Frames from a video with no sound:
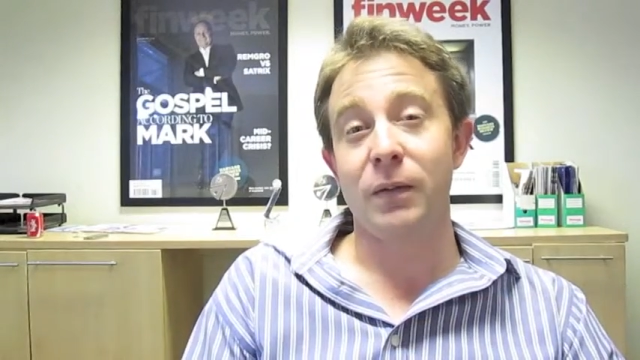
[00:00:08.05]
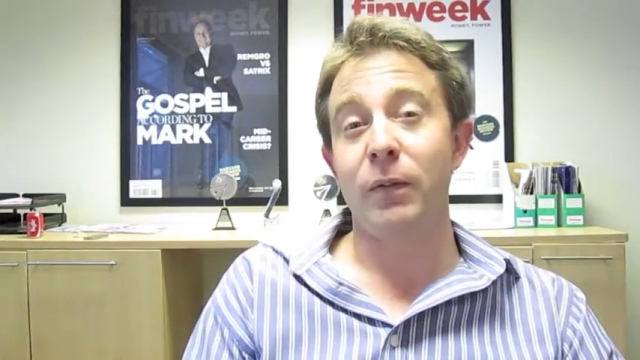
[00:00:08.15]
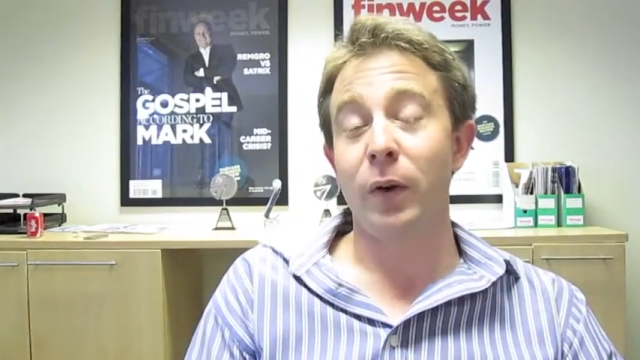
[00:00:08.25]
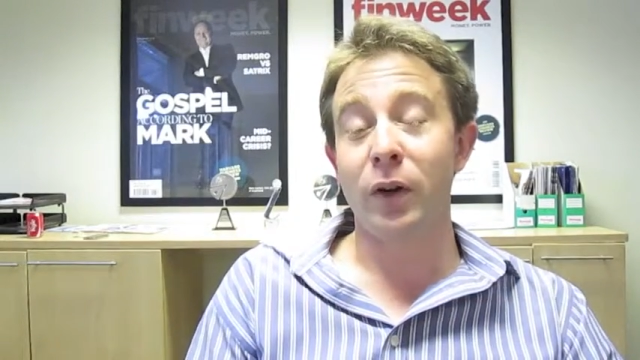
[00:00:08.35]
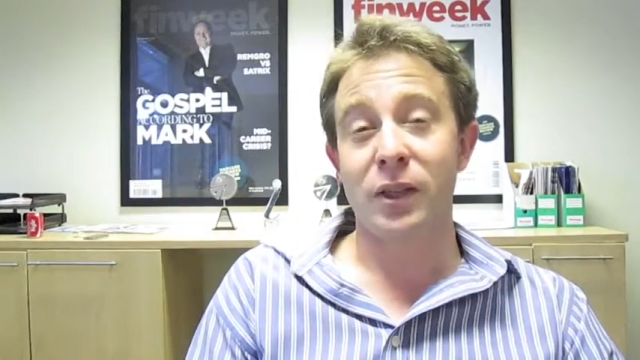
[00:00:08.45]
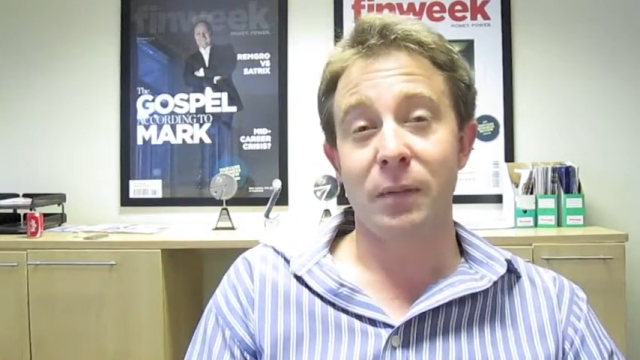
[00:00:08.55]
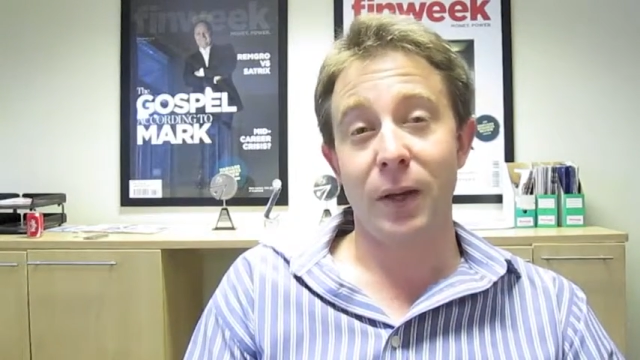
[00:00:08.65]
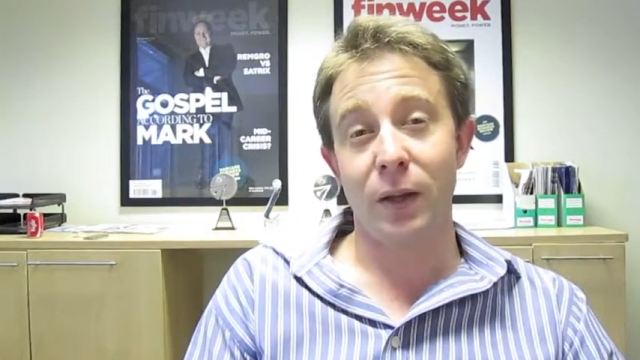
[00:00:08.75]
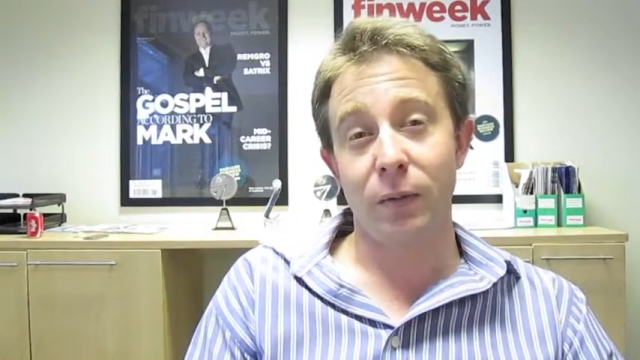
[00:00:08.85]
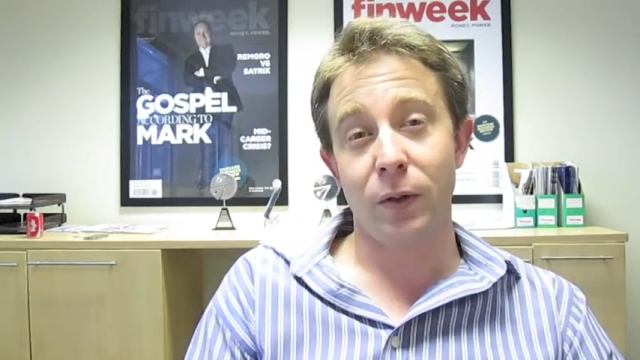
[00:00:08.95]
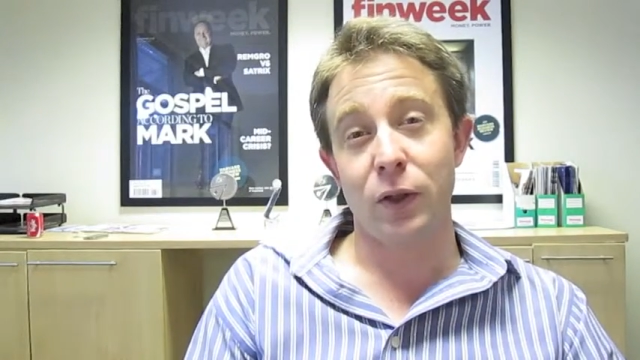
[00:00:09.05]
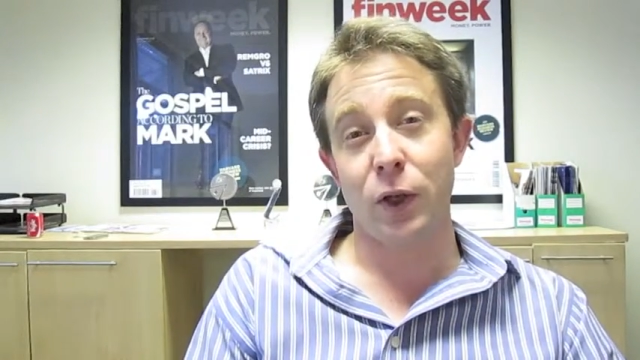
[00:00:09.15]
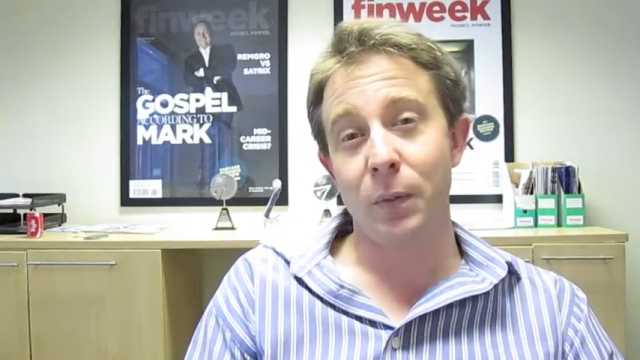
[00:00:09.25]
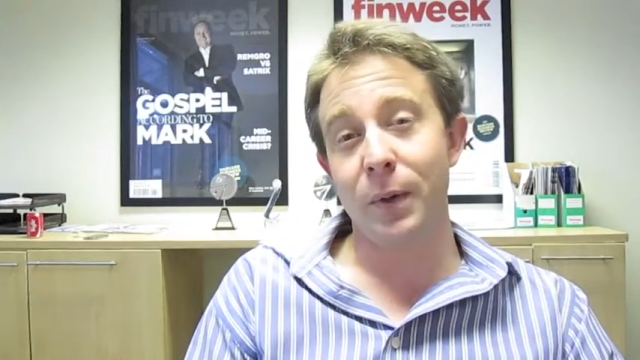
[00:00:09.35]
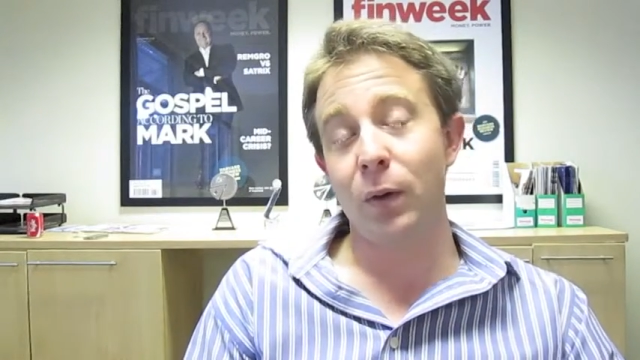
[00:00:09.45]
We're into the month of
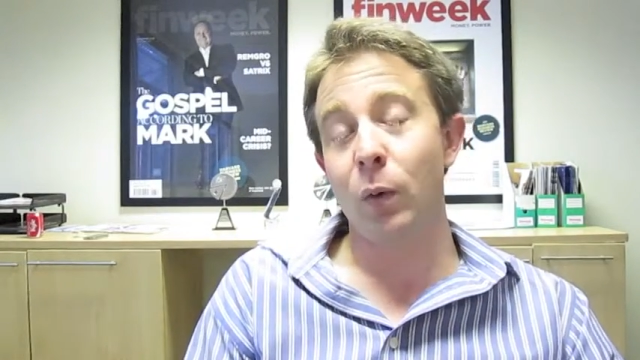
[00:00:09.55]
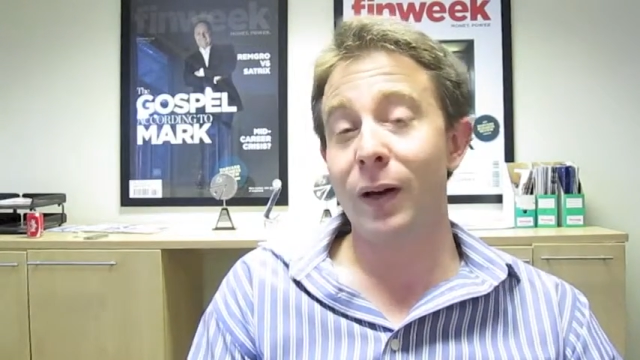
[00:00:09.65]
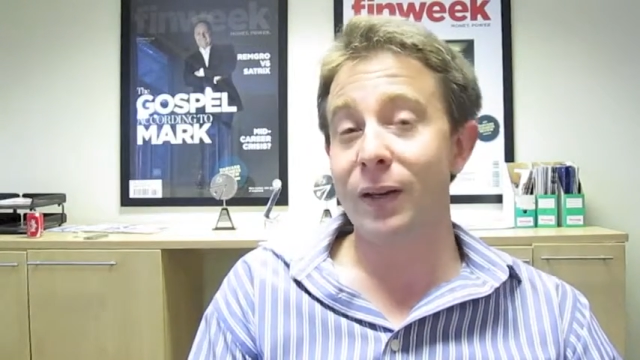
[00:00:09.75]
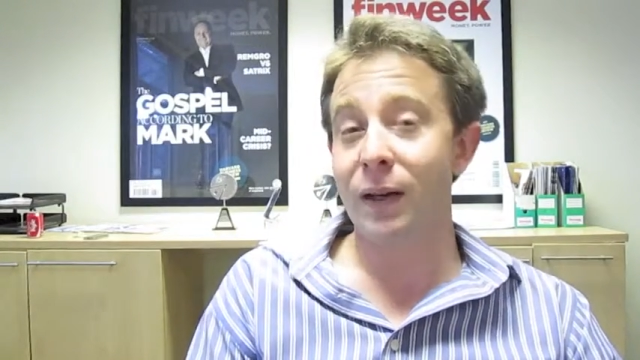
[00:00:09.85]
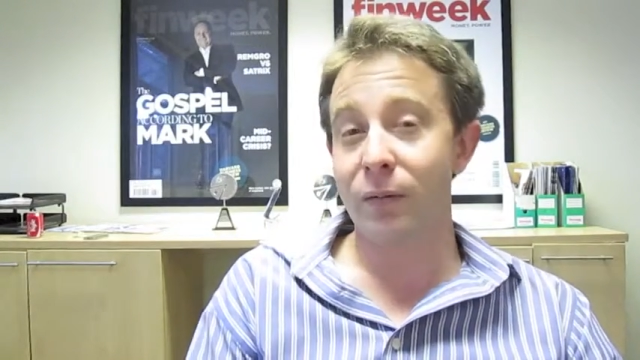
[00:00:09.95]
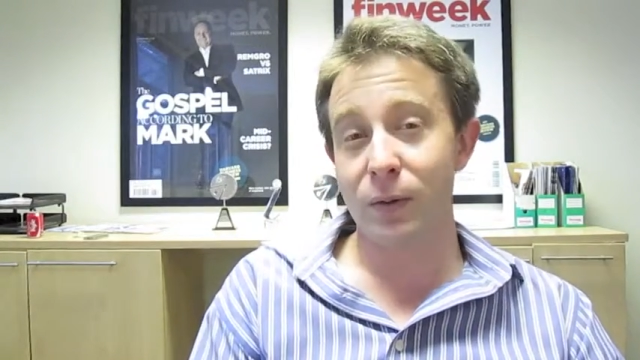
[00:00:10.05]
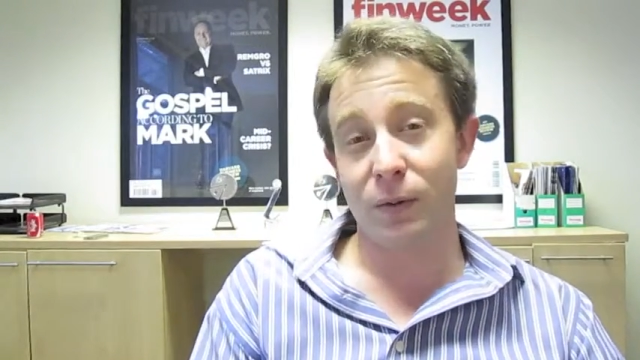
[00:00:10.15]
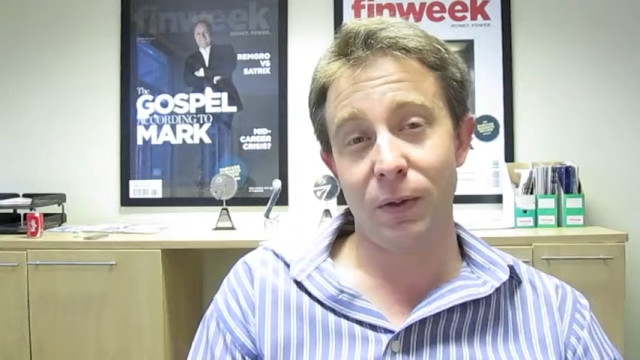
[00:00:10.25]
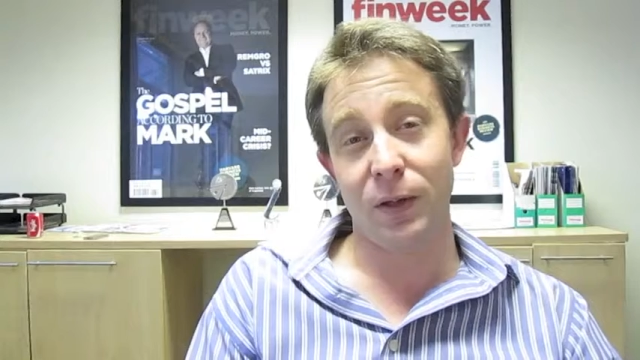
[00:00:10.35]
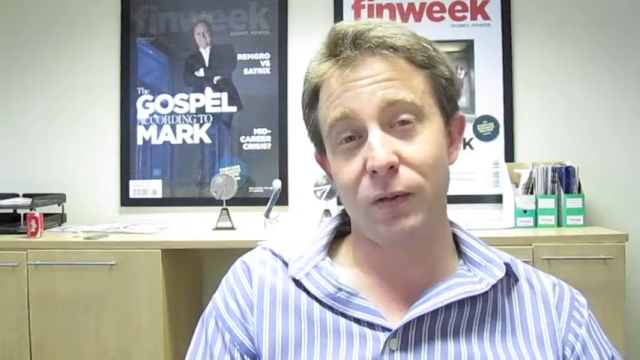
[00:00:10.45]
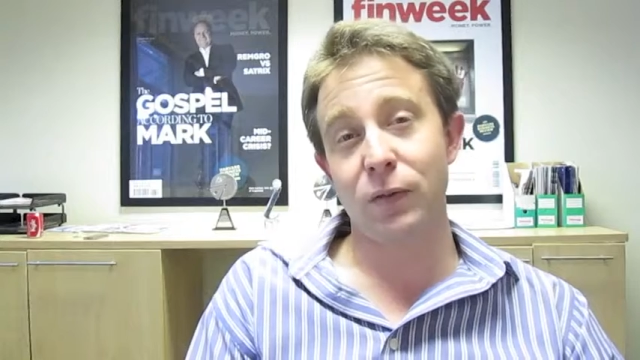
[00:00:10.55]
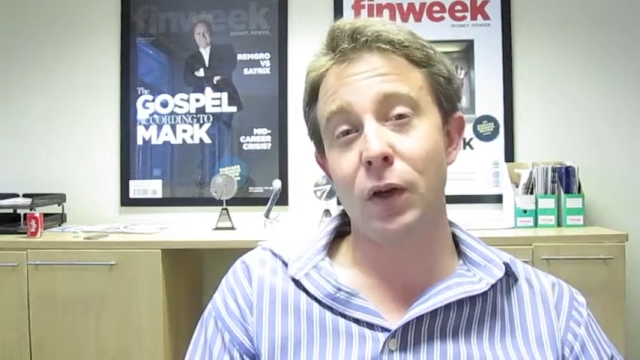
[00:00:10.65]
October, quite a diverse range of